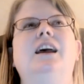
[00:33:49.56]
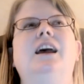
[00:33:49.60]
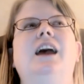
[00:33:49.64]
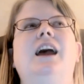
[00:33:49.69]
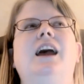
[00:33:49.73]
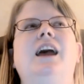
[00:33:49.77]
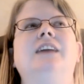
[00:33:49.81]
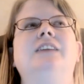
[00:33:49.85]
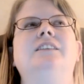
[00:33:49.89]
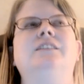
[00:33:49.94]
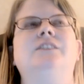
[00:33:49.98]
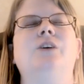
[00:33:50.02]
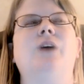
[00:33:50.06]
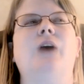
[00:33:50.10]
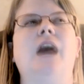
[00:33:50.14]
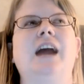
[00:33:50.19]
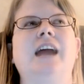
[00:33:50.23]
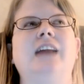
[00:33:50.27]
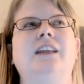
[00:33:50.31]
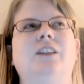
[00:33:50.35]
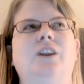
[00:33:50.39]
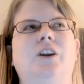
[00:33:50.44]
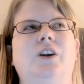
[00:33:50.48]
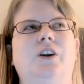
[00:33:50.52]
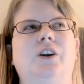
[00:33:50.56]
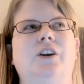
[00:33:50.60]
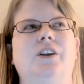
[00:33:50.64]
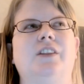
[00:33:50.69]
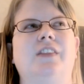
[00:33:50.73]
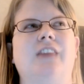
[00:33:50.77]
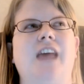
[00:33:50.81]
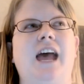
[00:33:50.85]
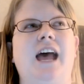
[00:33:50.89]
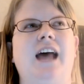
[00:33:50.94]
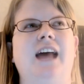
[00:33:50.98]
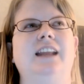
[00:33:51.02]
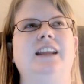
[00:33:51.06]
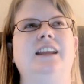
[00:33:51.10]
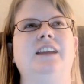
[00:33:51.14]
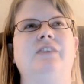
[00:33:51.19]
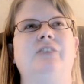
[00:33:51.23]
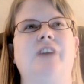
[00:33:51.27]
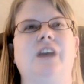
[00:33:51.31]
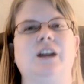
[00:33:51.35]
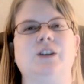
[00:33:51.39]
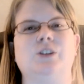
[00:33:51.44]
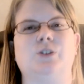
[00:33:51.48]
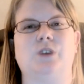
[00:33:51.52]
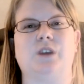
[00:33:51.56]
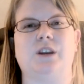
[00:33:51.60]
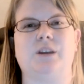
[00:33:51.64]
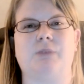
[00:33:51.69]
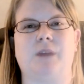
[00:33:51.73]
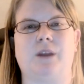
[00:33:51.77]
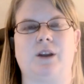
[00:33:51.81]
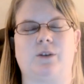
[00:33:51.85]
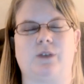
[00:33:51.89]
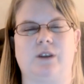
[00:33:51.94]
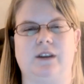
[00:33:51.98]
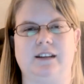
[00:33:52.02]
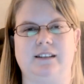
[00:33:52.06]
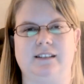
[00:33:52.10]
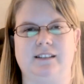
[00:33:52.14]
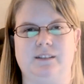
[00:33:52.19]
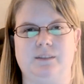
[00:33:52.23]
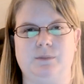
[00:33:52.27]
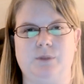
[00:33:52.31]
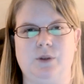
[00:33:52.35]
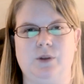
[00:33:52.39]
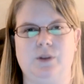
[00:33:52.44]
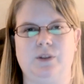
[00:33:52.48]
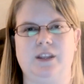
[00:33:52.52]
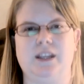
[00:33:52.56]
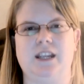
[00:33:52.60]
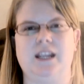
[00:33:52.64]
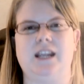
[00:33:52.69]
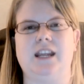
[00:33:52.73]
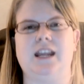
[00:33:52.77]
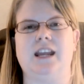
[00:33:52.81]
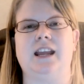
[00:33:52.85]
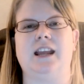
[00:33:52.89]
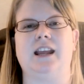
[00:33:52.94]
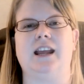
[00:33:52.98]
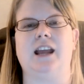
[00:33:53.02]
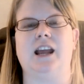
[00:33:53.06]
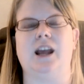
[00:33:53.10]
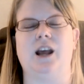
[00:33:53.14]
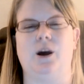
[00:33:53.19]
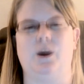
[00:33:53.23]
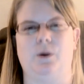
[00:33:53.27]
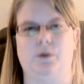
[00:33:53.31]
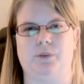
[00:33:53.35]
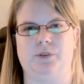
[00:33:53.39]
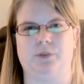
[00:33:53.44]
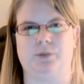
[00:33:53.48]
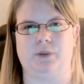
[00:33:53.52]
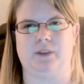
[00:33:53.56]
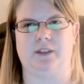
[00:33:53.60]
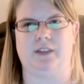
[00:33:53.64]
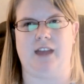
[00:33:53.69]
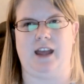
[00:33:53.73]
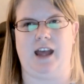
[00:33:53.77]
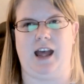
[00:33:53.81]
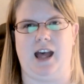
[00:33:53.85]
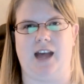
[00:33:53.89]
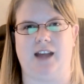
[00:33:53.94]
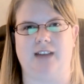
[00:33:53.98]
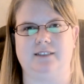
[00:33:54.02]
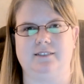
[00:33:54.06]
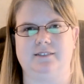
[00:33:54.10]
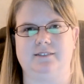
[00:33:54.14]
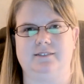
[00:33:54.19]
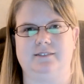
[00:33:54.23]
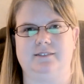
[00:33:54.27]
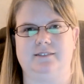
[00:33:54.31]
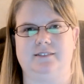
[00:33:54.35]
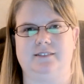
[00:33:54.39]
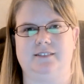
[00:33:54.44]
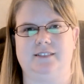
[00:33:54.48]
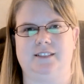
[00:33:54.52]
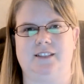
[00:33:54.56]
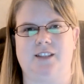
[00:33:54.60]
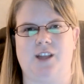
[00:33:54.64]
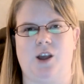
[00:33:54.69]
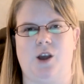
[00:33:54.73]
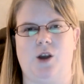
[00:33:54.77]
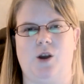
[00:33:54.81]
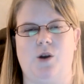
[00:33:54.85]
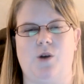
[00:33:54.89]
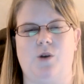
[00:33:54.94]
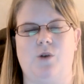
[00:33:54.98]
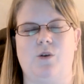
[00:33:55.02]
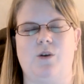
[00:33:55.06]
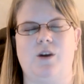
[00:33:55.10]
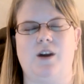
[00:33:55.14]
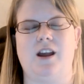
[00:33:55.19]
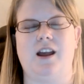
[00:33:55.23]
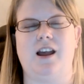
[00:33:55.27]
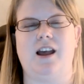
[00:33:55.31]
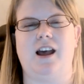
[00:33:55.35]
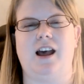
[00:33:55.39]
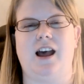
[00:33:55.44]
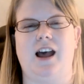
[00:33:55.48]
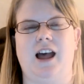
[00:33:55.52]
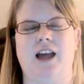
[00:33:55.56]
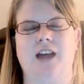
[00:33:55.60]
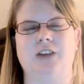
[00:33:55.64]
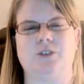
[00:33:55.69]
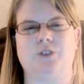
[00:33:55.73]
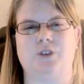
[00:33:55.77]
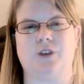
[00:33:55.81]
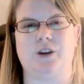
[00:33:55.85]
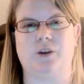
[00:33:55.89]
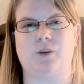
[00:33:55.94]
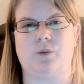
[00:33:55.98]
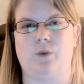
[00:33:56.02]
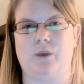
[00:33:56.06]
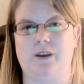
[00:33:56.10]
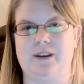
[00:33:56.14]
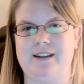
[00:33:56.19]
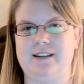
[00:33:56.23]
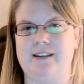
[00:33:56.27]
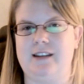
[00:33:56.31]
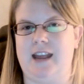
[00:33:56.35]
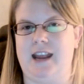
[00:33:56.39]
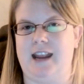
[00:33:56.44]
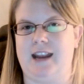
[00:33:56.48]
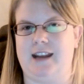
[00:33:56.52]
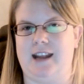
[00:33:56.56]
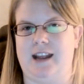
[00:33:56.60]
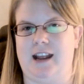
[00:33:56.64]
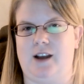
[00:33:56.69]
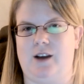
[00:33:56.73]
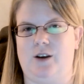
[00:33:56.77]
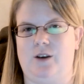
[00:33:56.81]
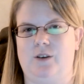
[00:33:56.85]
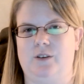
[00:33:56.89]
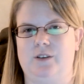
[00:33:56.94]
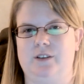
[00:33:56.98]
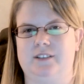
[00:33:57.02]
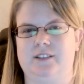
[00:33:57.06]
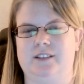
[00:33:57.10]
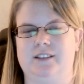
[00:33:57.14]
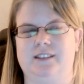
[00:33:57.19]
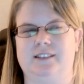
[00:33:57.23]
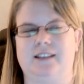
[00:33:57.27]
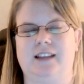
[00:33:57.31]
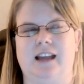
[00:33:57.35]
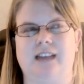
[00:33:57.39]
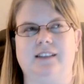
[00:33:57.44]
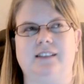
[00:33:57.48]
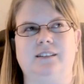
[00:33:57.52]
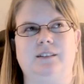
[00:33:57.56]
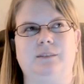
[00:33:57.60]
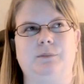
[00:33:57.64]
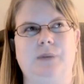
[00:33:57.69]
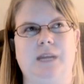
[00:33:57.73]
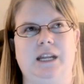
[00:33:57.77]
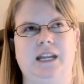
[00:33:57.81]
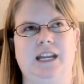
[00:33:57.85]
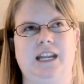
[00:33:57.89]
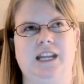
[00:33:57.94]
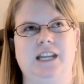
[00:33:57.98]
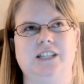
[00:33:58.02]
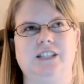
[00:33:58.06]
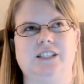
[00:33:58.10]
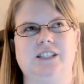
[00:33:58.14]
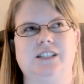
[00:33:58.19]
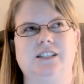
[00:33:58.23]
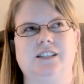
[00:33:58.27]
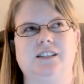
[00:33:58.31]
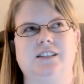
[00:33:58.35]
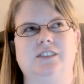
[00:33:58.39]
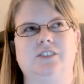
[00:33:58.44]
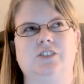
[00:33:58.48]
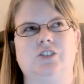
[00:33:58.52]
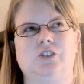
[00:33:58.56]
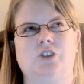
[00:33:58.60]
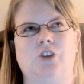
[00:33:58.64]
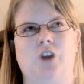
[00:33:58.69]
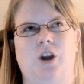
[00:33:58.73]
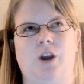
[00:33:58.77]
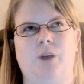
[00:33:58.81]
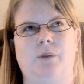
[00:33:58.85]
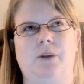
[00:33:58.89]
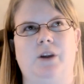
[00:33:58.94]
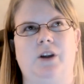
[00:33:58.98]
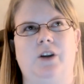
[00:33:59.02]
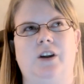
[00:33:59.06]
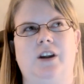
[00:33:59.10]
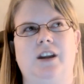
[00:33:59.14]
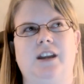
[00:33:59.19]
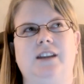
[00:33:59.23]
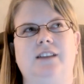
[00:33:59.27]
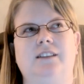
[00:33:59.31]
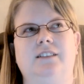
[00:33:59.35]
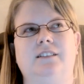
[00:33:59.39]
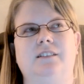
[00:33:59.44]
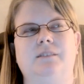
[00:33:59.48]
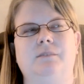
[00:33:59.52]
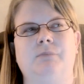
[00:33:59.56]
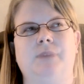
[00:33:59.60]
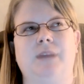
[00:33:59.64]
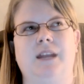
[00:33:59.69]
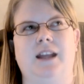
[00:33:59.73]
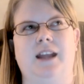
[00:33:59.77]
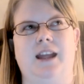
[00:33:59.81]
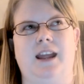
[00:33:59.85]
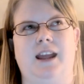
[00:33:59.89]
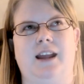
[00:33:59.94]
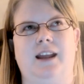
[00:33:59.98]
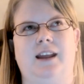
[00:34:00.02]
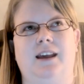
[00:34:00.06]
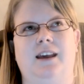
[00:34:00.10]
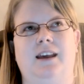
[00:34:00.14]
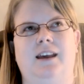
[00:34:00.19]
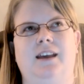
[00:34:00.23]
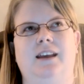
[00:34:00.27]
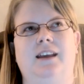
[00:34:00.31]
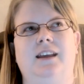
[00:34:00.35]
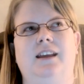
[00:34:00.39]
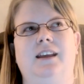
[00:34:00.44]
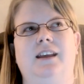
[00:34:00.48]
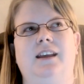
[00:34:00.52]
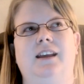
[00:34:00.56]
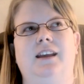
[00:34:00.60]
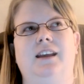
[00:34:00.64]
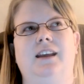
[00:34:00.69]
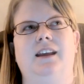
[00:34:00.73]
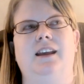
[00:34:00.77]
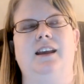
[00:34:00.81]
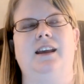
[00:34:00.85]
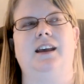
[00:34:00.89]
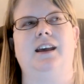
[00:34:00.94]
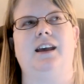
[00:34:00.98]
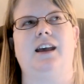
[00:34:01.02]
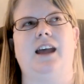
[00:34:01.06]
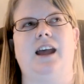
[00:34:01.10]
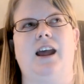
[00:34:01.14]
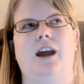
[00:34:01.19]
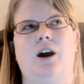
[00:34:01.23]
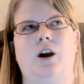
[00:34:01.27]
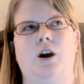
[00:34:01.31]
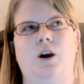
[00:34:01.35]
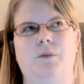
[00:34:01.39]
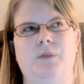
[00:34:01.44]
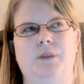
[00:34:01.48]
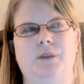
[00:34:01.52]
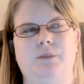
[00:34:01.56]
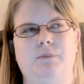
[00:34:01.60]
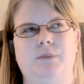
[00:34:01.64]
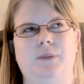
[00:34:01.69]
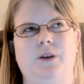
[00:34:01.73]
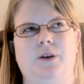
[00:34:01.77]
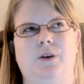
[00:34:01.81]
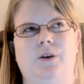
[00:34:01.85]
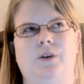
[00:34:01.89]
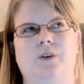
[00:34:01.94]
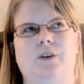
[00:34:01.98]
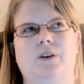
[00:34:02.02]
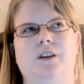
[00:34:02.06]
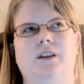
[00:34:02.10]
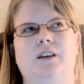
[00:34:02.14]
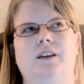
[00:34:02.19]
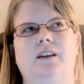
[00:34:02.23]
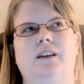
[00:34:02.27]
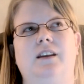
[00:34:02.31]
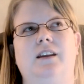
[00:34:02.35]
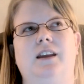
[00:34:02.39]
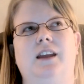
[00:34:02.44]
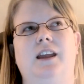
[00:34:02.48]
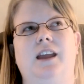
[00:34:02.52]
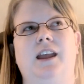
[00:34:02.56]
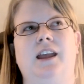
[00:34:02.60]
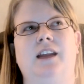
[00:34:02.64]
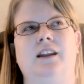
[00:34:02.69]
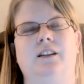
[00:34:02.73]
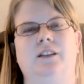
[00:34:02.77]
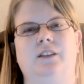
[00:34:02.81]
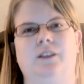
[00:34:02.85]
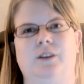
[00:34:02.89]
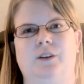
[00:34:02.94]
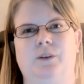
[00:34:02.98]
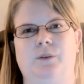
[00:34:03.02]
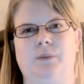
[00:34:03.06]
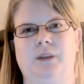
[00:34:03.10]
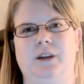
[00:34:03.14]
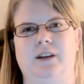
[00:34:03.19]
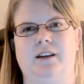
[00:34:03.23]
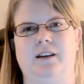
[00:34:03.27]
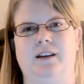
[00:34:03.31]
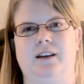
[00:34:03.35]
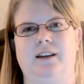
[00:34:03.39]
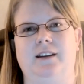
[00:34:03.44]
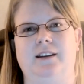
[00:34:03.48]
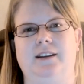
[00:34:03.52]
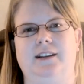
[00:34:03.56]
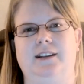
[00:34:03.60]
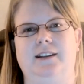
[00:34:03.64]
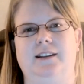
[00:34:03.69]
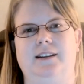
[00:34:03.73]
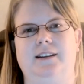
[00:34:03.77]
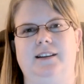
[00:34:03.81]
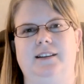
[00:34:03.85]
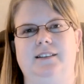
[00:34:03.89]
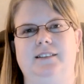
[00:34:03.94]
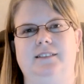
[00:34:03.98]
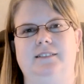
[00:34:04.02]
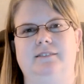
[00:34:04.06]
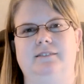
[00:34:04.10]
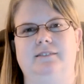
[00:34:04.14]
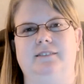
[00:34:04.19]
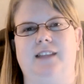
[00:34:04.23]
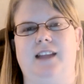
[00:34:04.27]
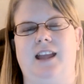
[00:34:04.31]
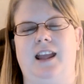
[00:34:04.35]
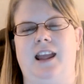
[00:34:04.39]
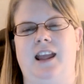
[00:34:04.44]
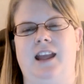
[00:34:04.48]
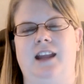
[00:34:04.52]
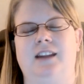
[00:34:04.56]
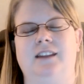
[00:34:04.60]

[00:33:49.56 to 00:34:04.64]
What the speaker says: And so I learned that if I drink my green smoothie, it helps with that. So I drink one a day now. So it's got spinach, strawberries, banana, almond milk, and a little bit of honey in it. And